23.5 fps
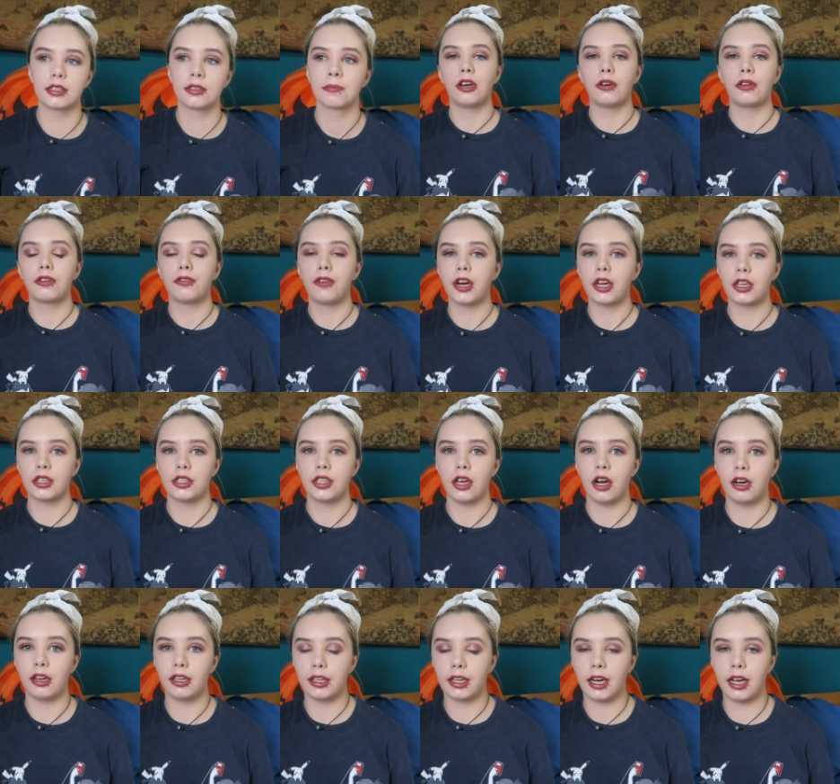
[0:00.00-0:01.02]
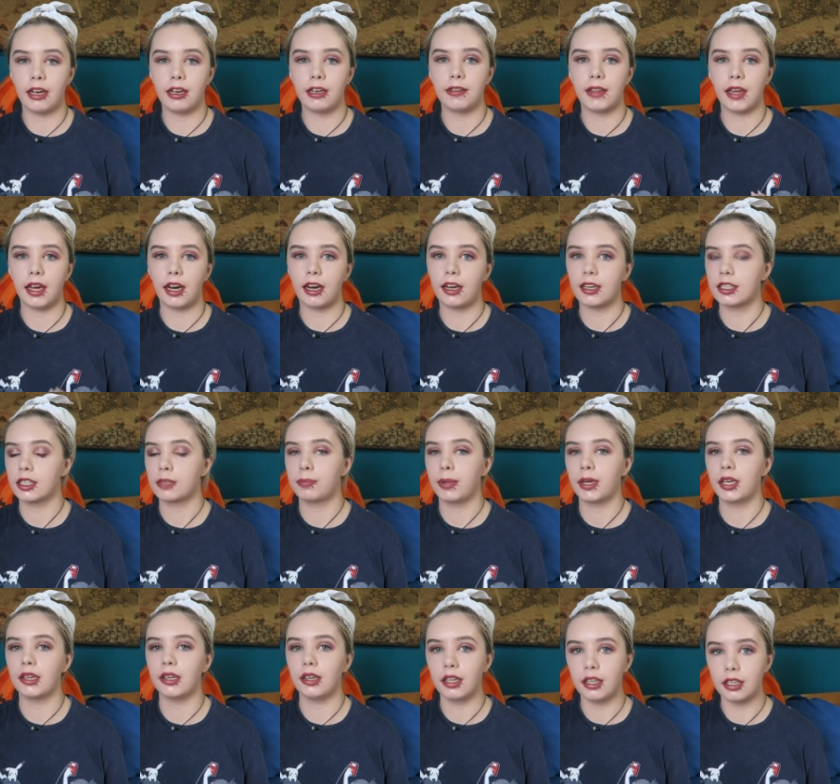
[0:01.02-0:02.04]
So the first holiday that I
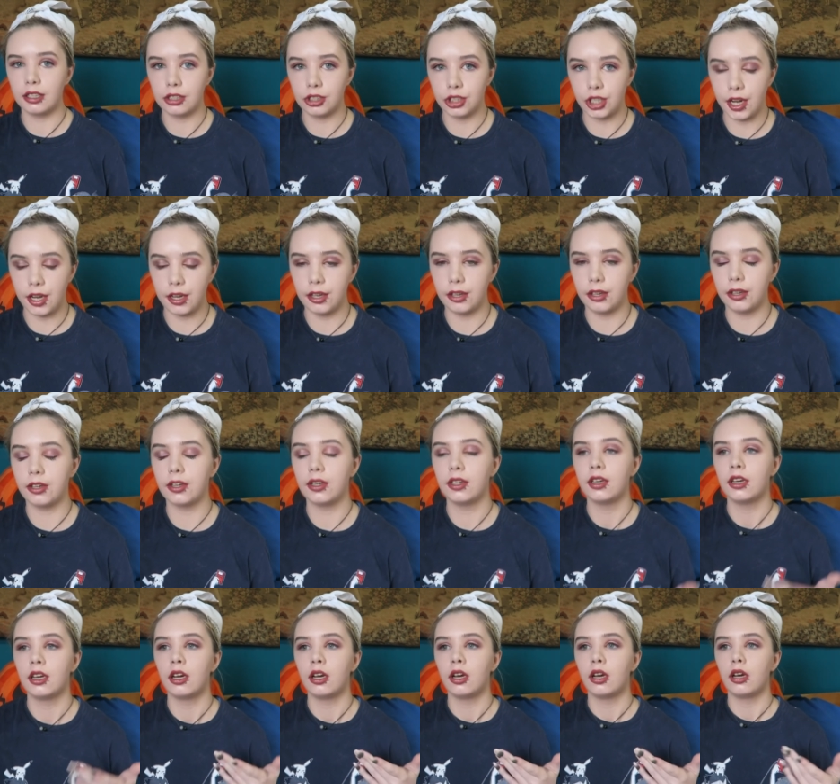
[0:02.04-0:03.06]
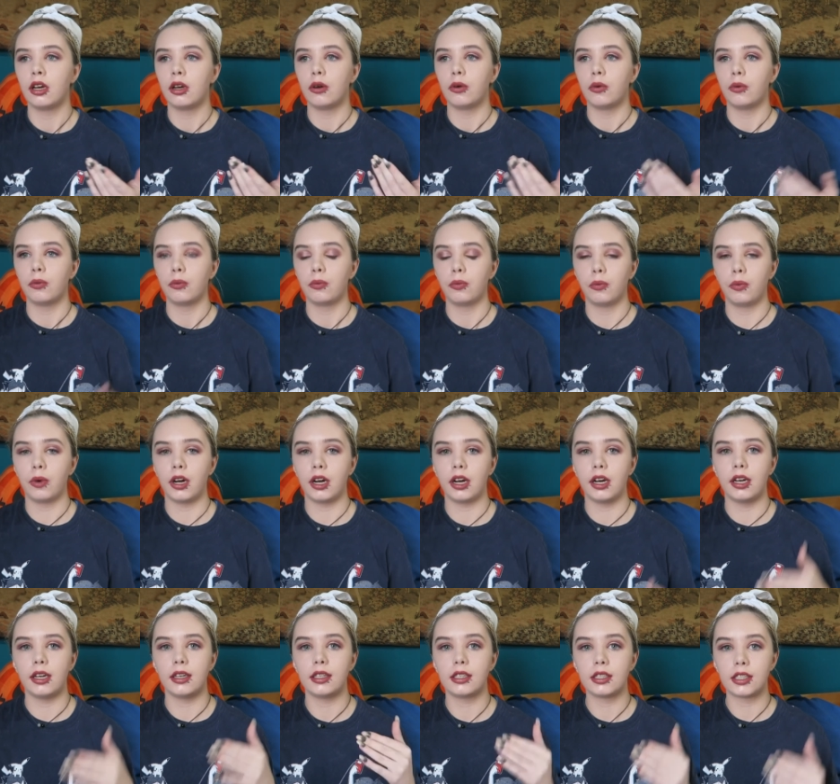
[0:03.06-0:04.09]
spent in jail
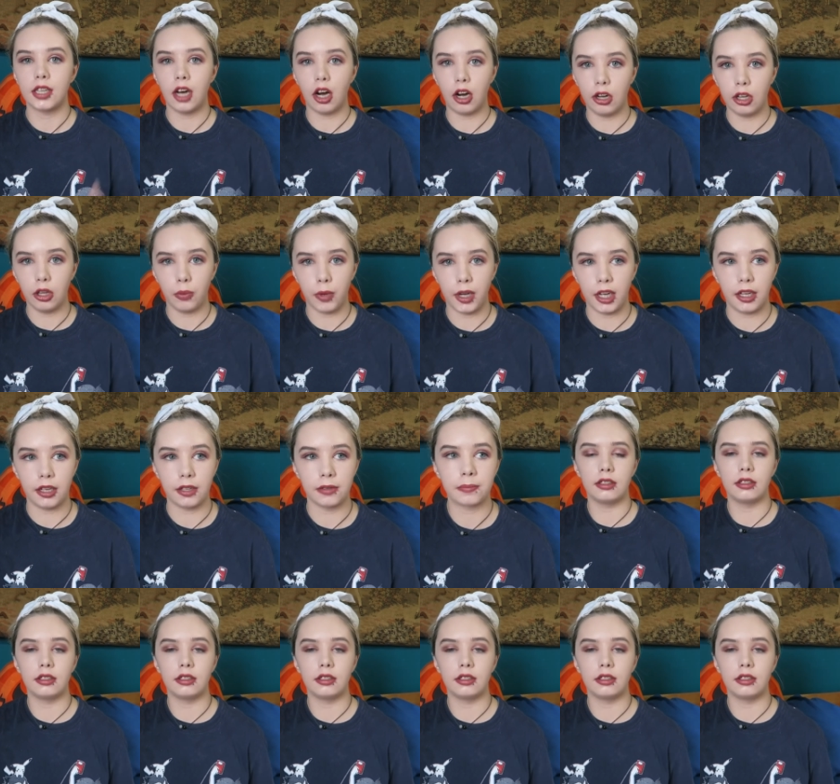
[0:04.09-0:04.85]
was Halloween.